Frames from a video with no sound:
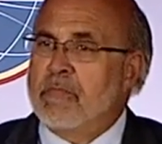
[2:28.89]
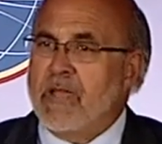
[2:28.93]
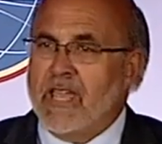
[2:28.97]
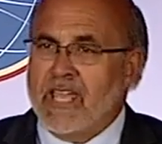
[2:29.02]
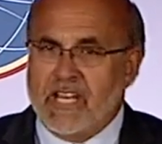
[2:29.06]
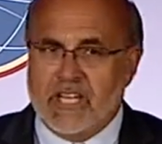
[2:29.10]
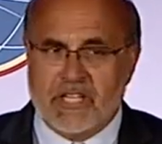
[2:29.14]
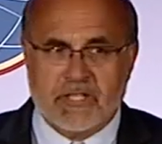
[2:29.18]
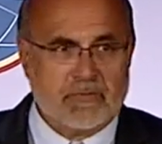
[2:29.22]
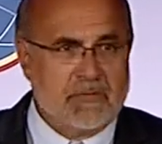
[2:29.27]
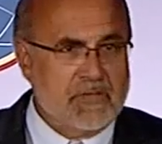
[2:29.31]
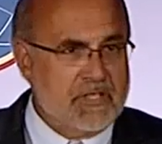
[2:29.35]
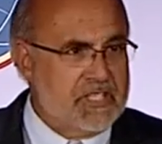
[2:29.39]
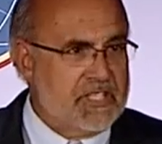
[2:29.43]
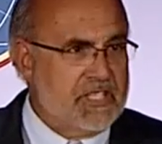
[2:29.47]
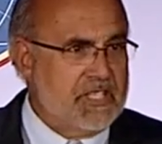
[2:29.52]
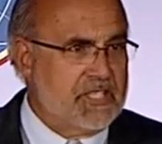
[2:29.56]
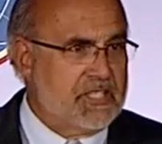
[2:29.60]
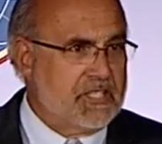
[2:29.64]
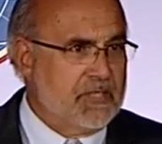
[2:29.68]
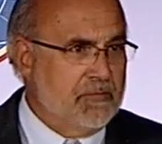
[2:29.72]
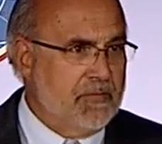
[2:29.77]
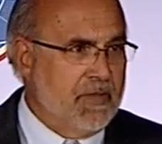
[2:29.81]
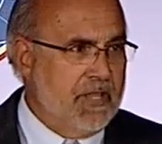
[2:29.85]
management
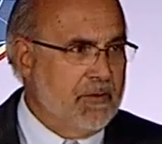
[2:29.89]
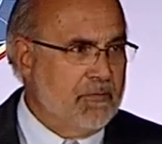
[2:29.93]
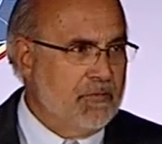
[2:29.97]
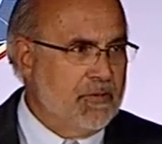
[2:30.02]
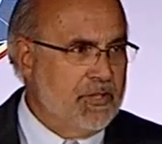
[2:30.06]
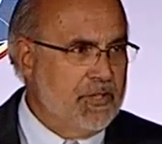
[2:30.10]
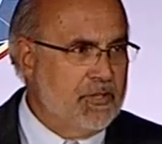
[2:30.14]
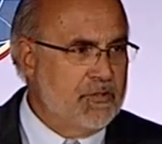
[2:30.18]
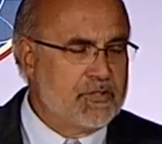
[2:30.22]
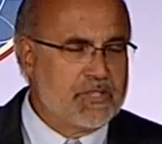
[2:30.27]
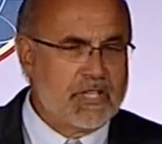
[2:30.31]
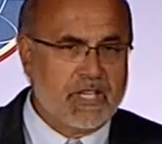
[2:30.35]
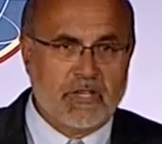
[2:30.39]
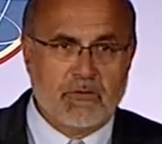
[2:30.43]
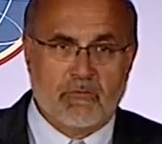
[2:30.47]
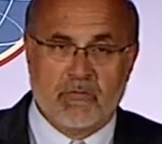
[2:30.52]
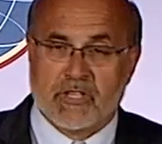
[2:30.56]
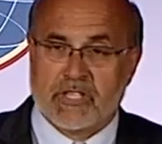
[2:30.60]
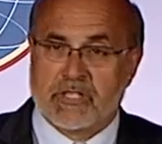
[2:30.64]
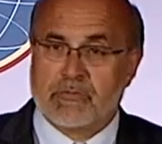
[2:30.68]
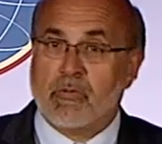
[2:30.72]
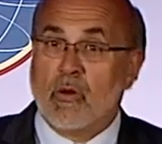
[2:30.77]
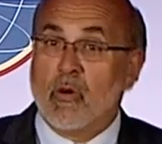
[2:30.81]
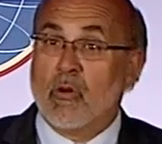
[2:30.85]
system they were using
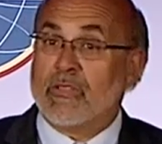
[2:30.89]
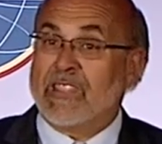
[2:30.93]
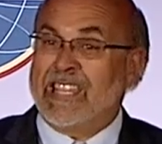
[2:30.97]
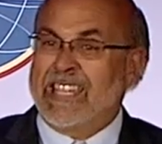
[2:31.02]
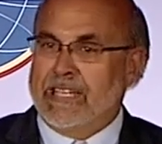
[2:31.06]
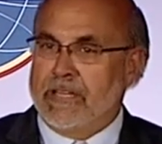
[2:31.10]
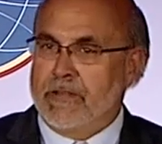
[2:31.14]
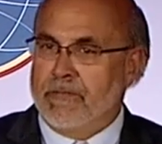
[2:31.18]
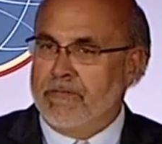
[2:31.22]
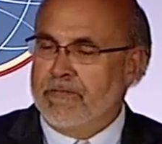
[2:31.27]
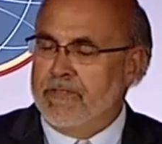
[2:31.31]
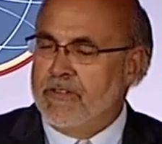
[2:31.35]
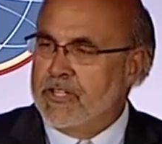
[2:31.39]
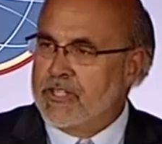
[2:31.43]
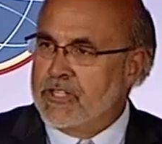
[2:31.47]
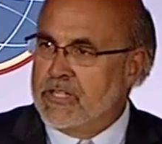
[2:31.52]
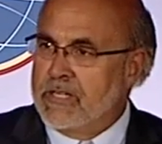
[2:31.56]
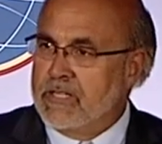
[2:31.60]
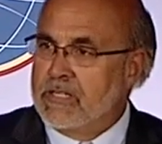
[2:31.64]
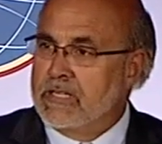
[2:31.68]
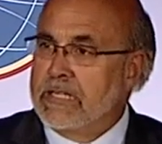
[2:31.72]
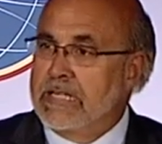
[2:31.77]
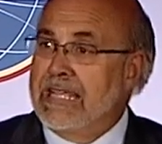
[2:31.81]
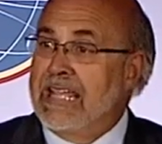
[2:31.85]
was both
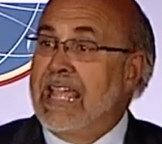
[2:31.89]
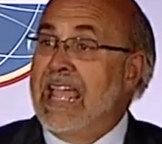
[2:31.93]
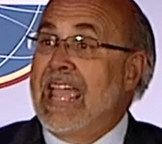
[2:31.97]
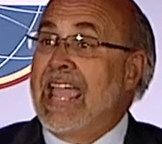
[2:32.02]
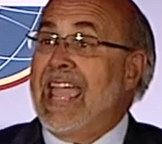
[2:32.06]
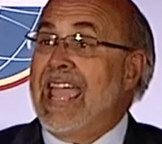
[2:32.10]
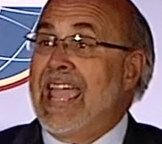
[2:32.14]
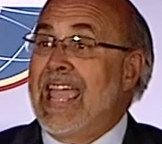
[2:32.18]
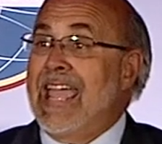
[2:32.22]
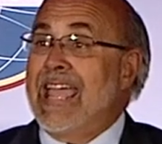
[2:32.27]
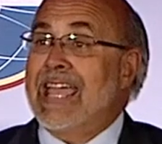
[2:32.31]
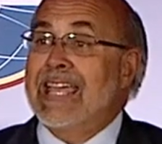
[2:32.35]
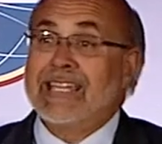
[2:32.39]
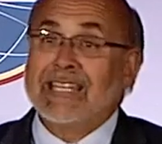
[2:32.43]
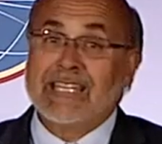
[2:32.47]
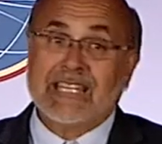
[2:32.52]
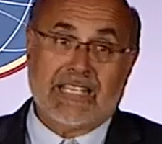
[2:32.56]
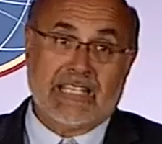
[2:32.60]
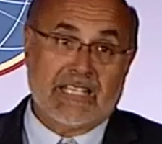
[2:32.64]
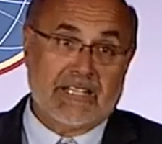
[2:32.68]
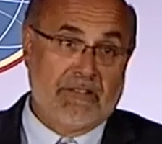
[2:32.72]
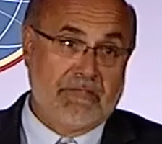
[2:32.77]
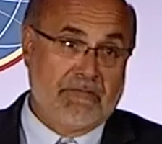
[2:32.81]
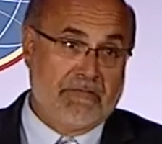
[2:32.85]
inefficient and
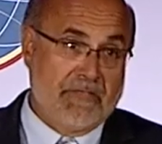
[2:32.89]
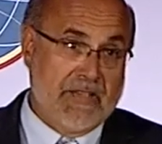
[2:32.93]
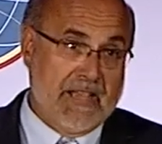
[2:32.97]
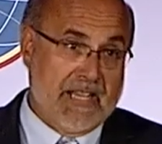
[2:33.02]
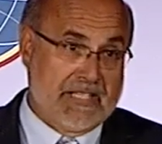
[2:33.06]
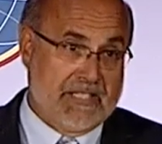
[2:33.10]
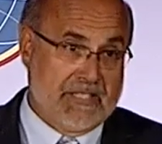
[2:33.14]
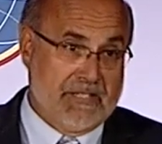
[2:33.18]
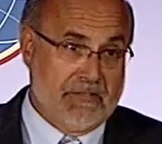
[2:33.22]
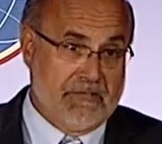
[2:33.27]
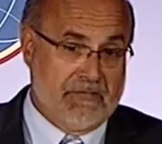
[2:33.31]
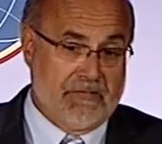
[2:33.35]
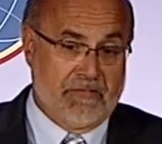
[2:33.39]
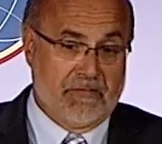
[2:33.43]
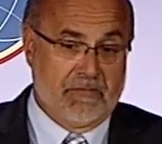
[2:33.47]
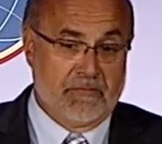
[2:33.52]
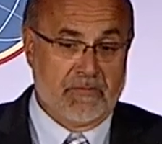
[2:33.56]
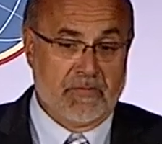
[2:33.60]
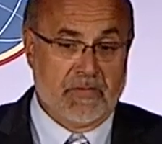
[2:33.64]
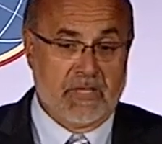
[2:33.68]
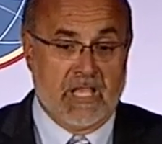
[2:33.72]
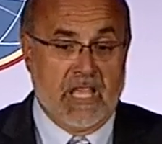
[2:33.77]
ineffective.